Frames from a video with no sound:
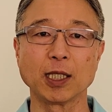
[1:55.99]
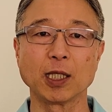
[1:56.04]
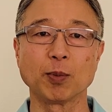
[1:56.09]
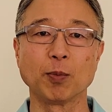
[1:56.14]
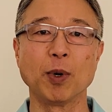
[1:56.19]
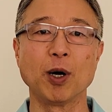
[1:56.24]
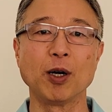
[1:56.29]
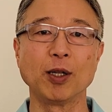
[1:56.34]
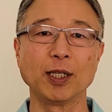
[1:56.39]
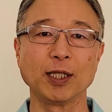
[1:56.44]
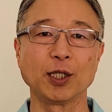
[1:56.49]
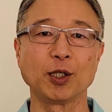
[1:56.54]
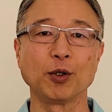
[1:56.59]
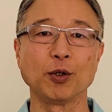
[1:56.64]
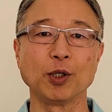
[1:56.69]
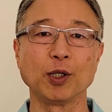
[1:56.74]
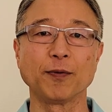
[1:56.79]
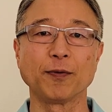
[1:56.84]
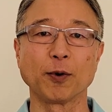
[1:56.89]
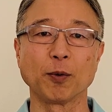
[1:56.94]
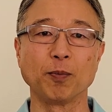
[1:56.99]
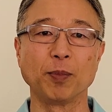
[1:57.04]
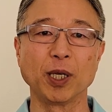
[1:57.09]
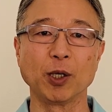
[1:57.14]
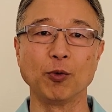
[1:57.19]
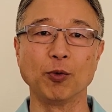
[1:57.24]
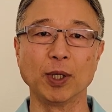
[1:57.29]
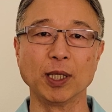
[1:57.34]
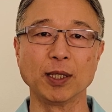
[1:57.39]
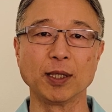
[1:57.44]
small issues for
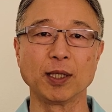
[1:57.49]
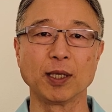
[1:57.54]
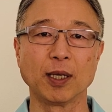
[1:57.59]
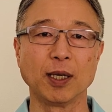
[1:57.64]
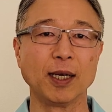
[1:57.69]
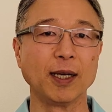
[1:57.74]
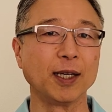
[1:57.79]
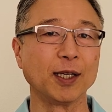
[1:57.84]
big ones.